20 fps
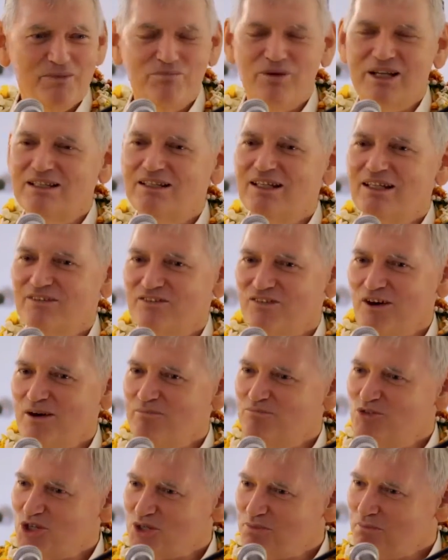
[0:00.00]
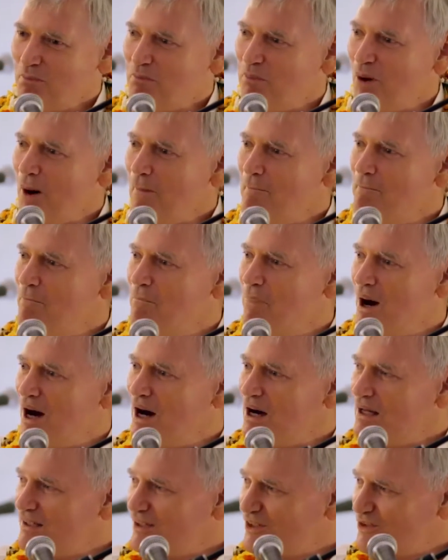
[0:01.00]
But yet if I'm just
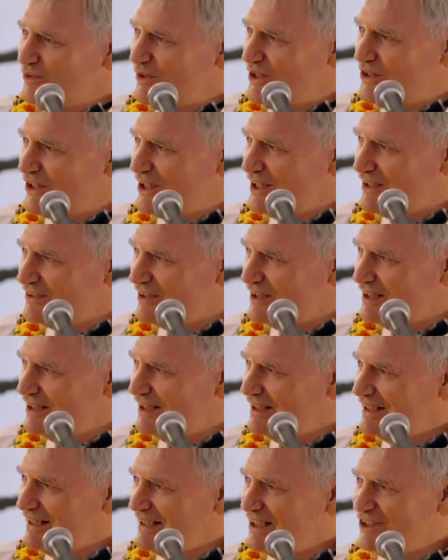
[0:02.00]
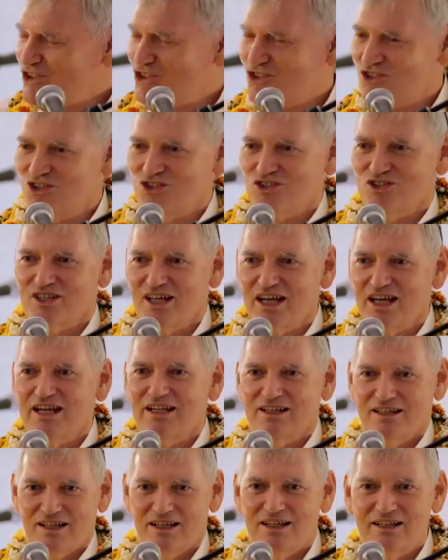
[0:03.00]
bombarded with it, it's just
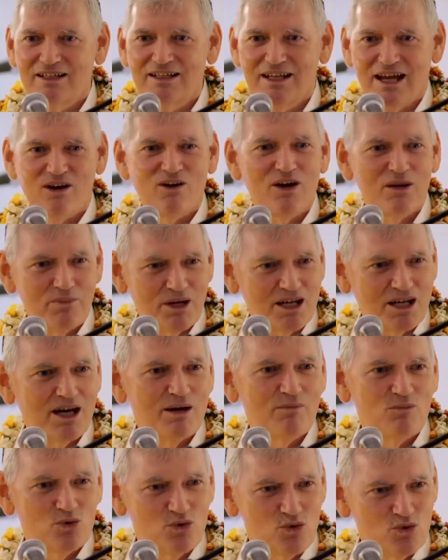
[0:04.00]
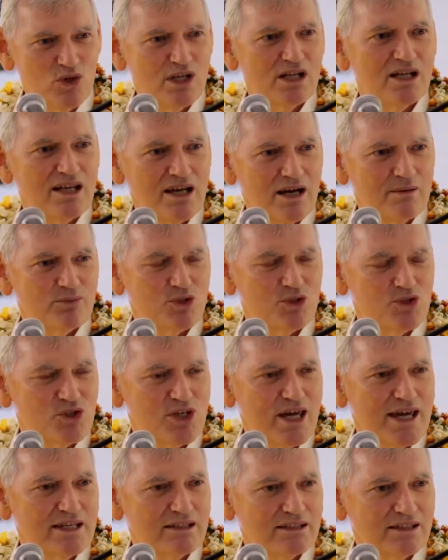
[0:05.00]
like, now I become really
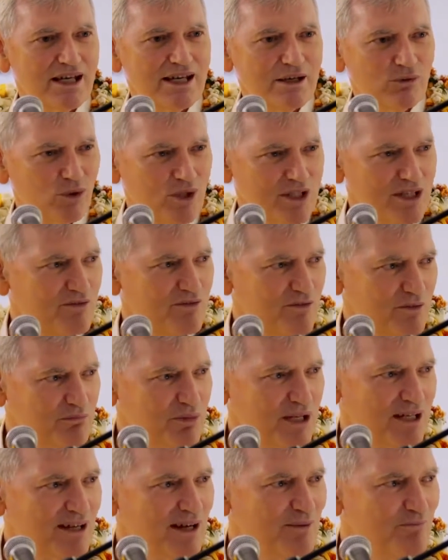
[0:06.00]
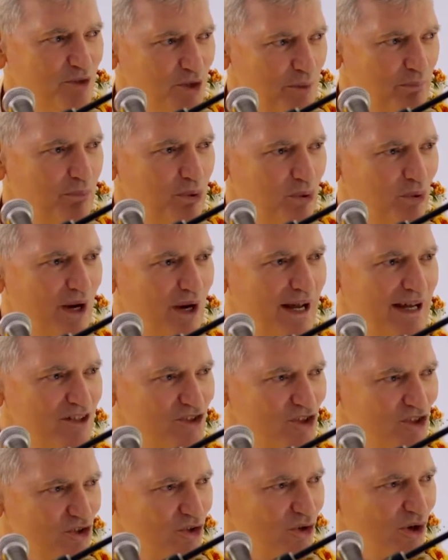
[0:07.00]
upset. I will even become
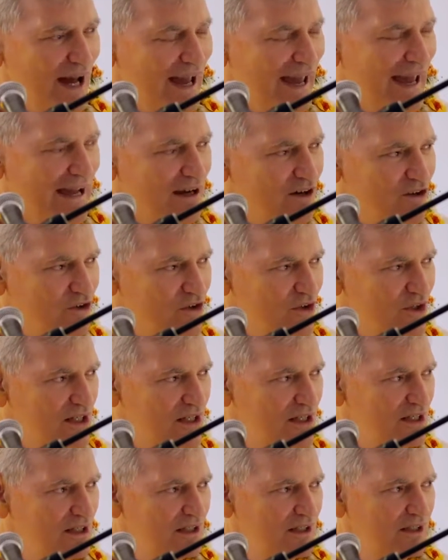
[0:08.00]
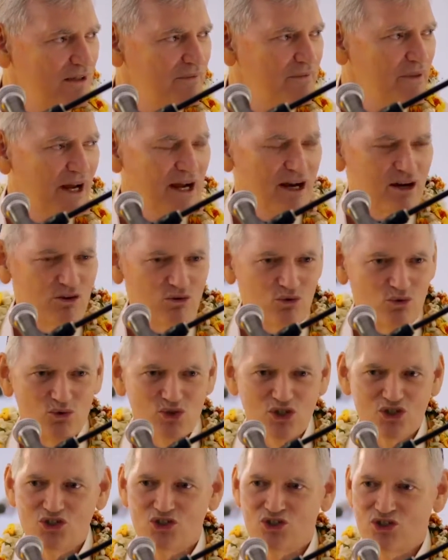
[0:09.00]
depressed or angry. I
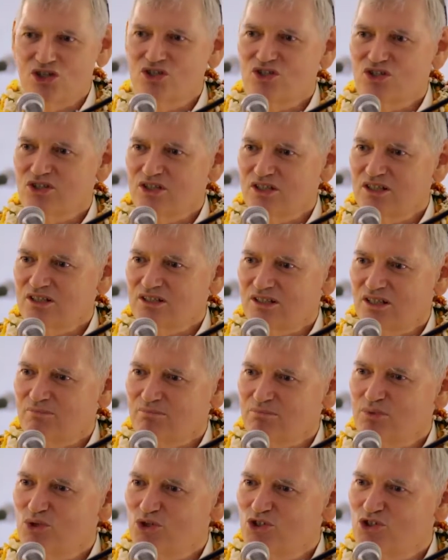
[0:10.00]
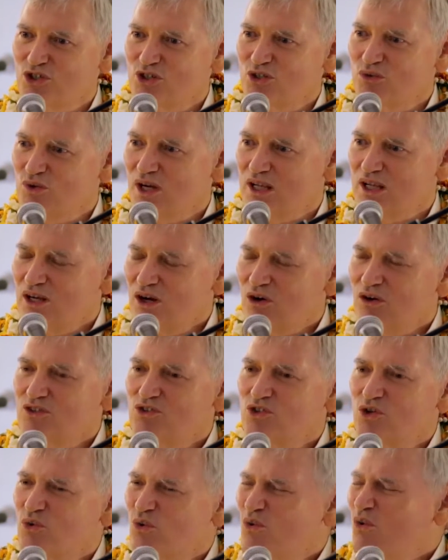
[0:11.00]
resist it and push it away.
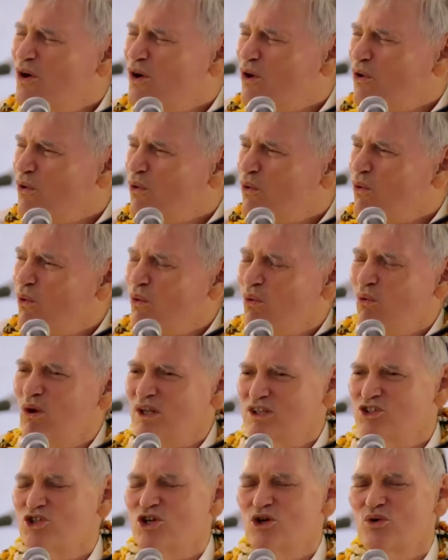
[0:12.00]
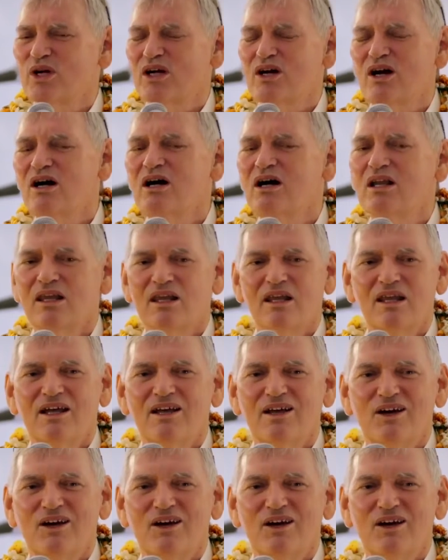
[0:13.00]
So what's going on?